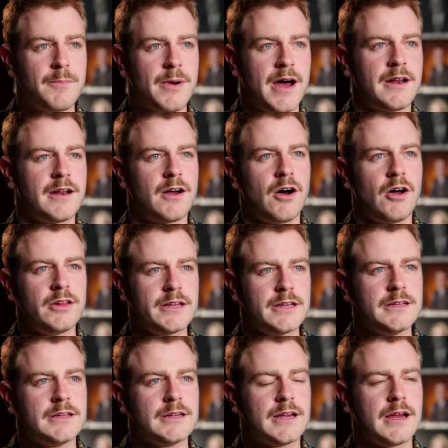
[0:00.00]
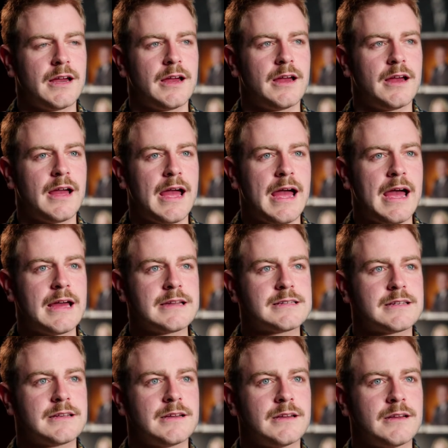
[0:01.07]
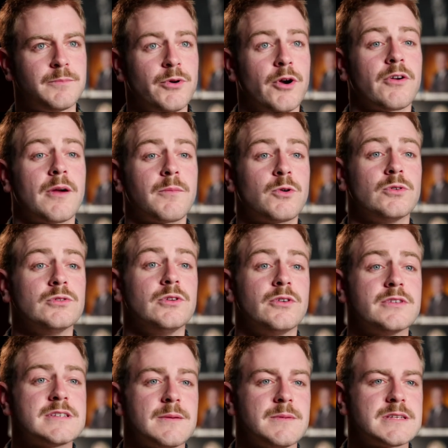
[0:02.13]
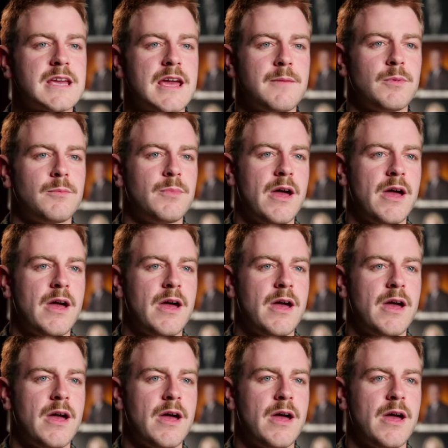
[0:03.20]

partner, Ollie, at a program called Lord Sonner's Camp and